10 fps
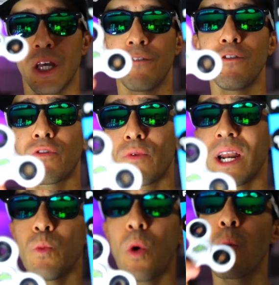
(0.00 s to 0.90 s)
if you've
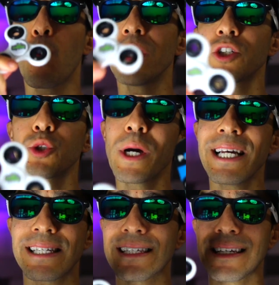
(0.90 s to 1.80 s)
already won once or
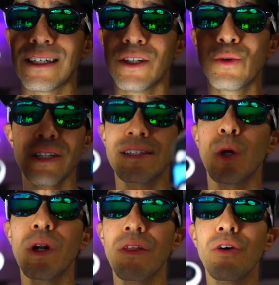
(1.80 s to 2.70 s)
twice, you could
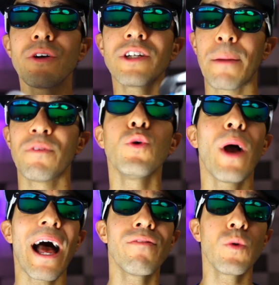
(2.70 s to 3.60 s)
still win a third time. If you
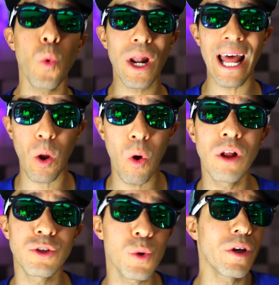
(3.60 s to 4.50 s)
haven't won at
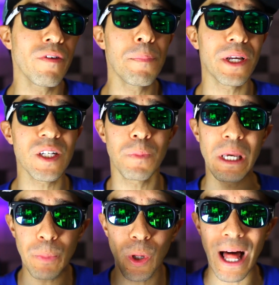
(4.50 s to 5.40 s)
all, don't give up because
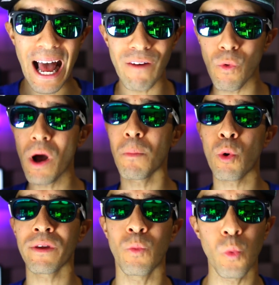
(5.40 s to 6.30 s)
people have won
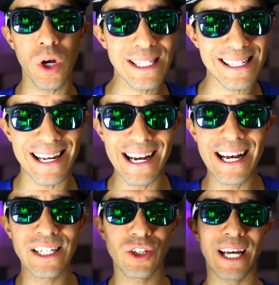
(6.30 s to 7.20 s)
more than once.
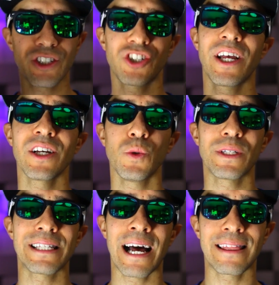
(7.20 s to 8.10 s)
So that just tells you
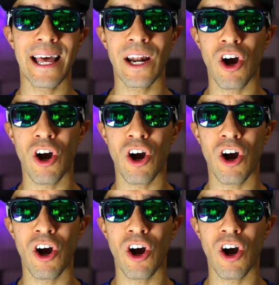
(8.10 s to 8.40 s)
it's not that